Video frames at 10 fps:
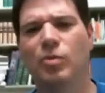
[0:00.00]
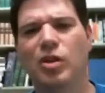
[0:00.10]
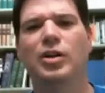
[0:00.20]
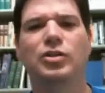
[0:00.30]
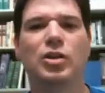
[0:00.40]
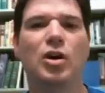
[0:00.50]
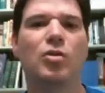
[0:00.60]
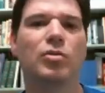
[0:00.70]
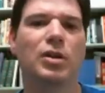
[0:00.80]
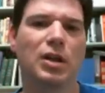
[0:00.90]
thoughts
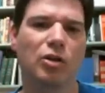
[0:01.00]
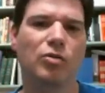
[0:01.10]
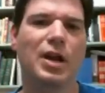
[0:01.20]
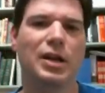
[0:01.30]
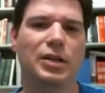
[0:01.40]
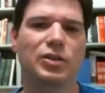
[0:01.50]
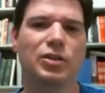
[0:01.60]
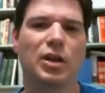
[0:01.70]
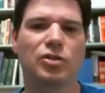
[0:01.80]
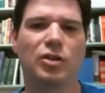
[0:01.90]
known, create a
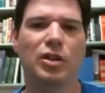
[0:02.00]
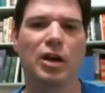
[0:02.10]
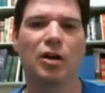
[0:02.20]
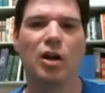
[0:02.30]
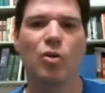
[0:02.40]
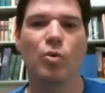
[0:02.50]
discussion there